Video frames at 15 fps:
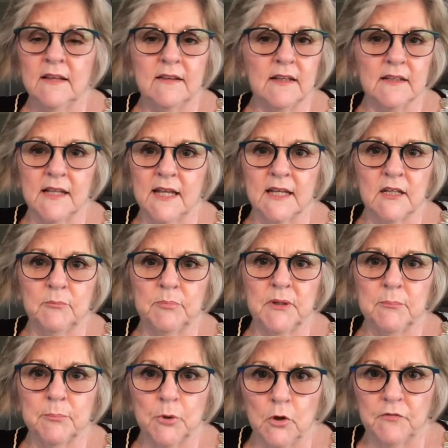the leg had
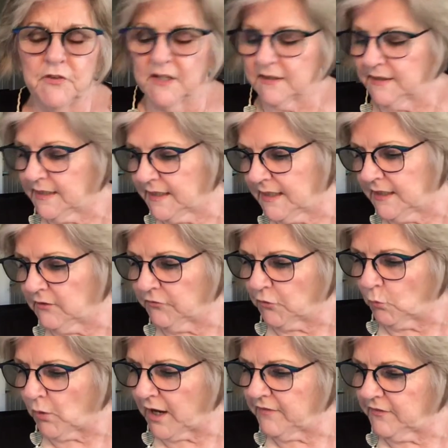been perfectly healed
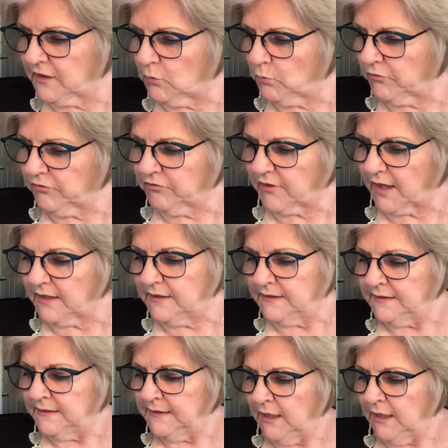the way that it was set.